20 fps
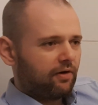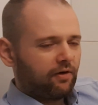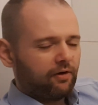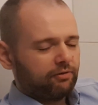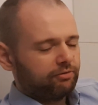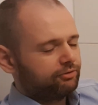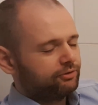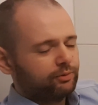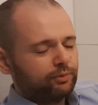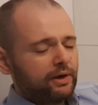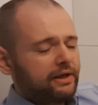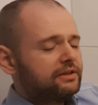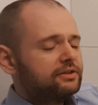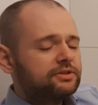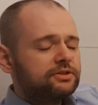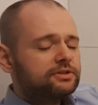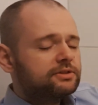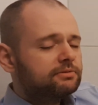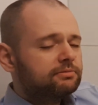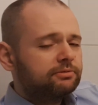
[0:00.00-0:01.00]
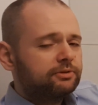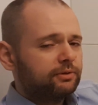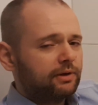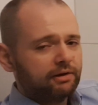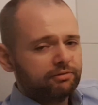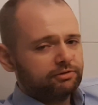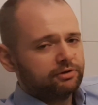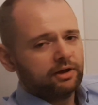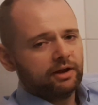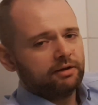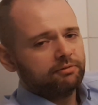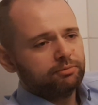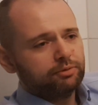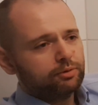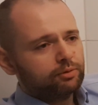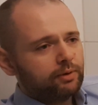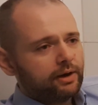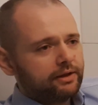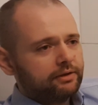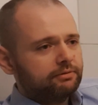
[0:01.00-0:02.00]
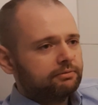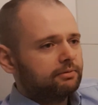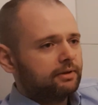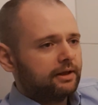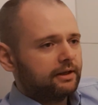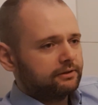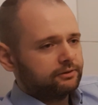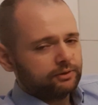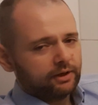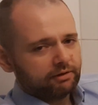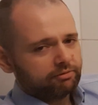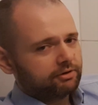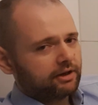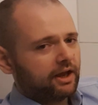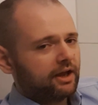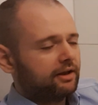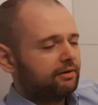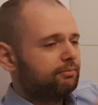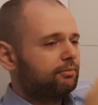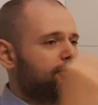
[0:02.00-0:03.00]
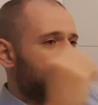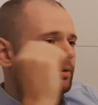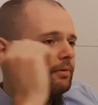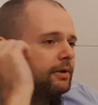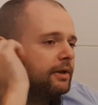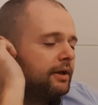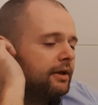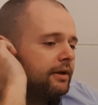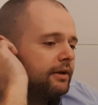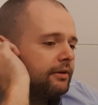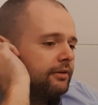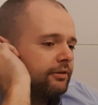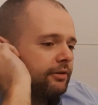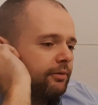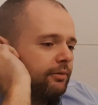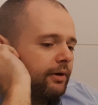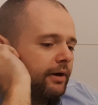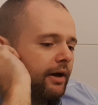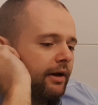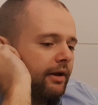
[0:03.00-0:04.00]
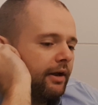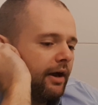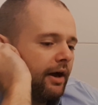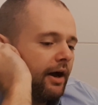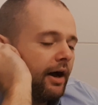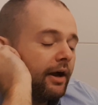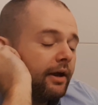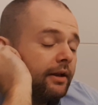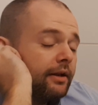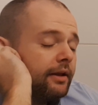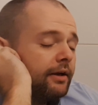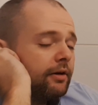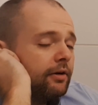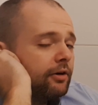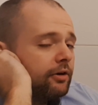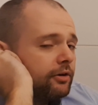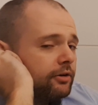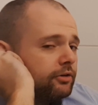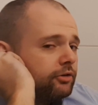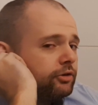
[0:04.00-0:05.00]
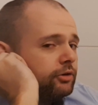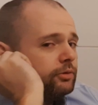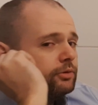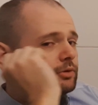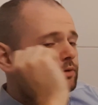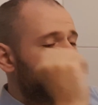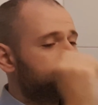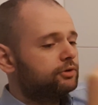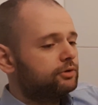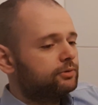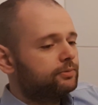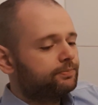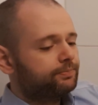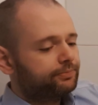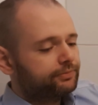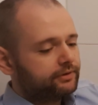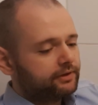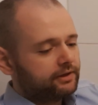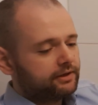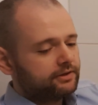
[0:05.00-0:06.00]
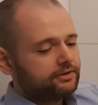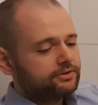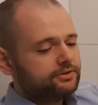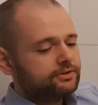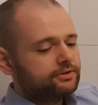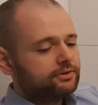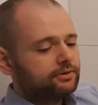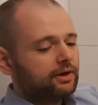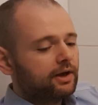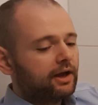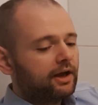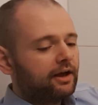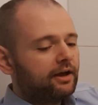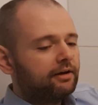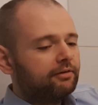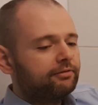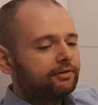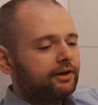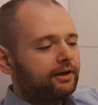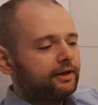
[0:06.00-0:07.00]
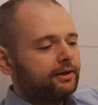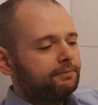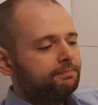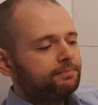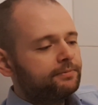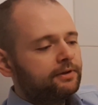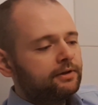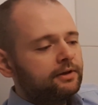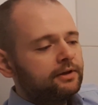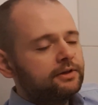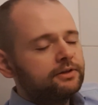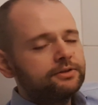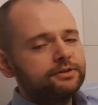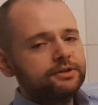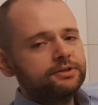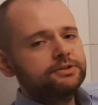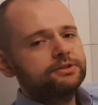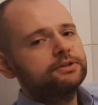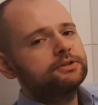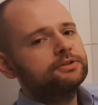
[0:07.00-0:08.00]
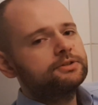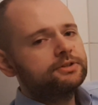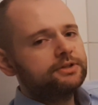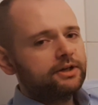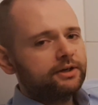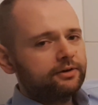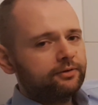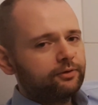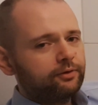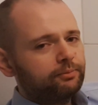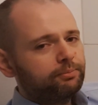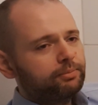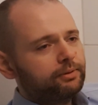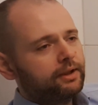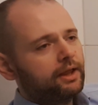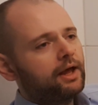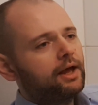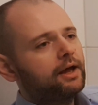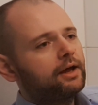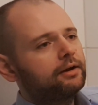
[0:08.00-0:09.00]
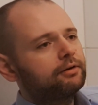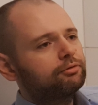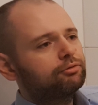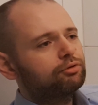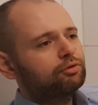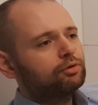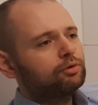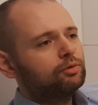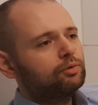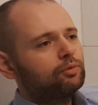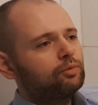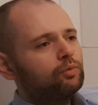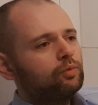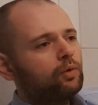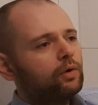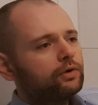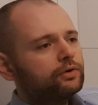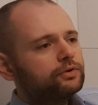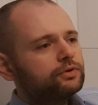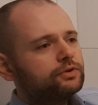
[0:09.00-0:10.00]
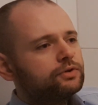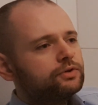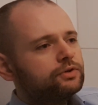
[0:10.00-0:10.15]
of the weights. You have to have more weight and you have to add more. So what I highly encourage you to do is to have a general plan for what